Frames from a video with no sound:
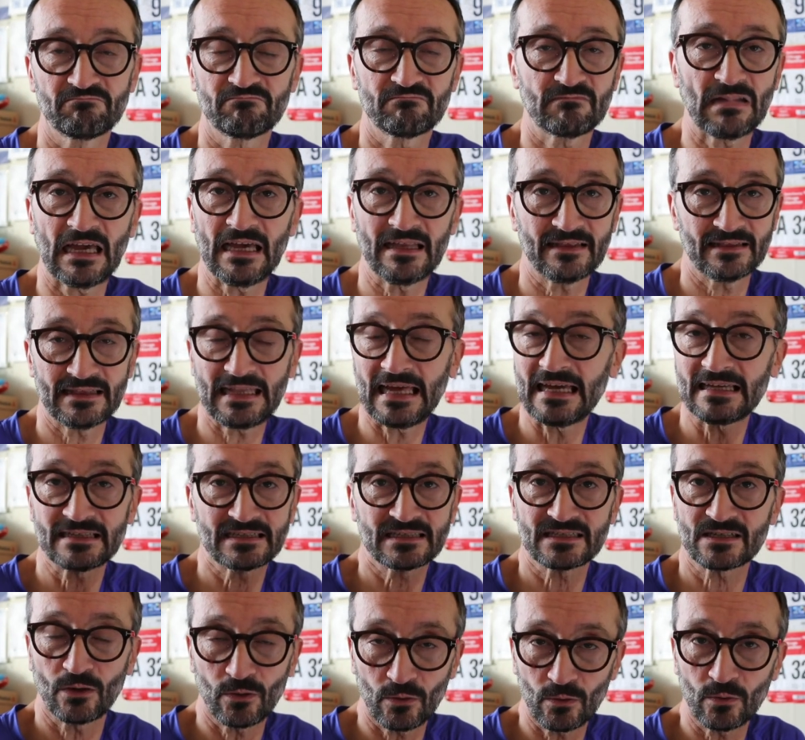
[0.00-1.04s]

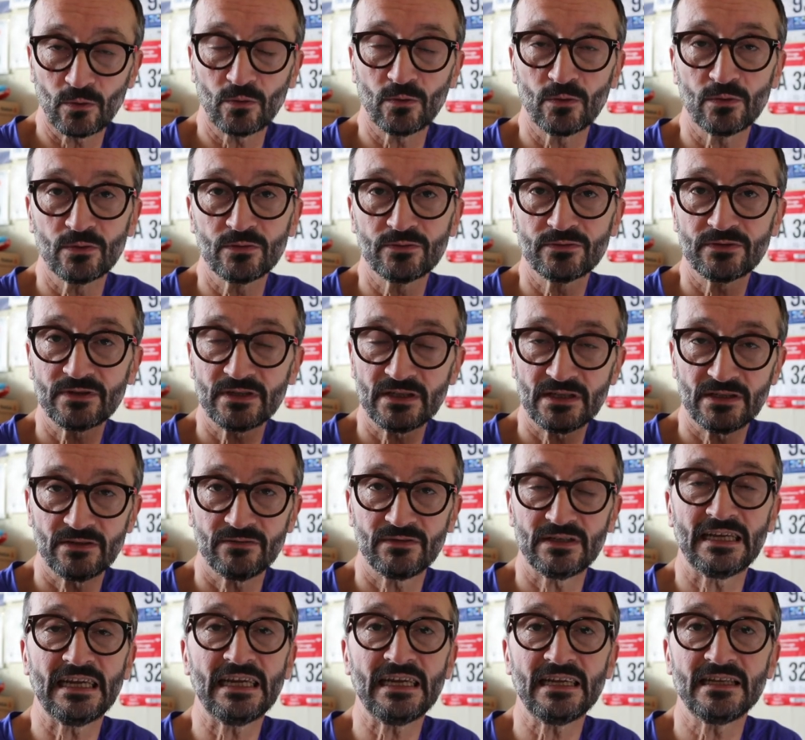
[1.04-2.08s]
That's all you
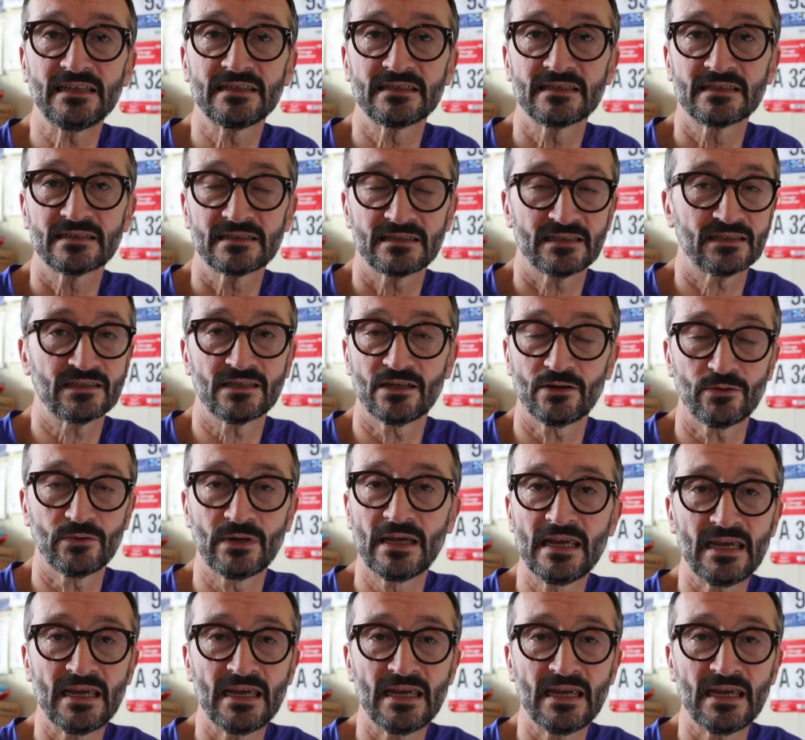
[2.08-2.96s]
need to do.